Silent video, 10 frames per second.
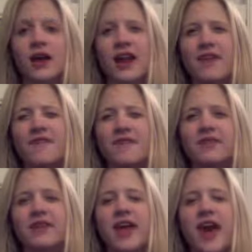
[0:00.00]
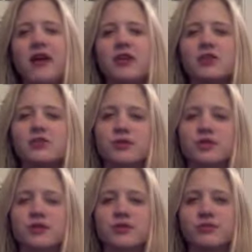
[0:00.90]
and I the characters were
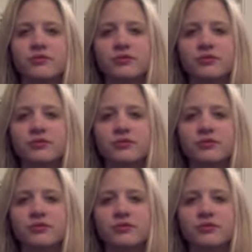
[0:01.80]
so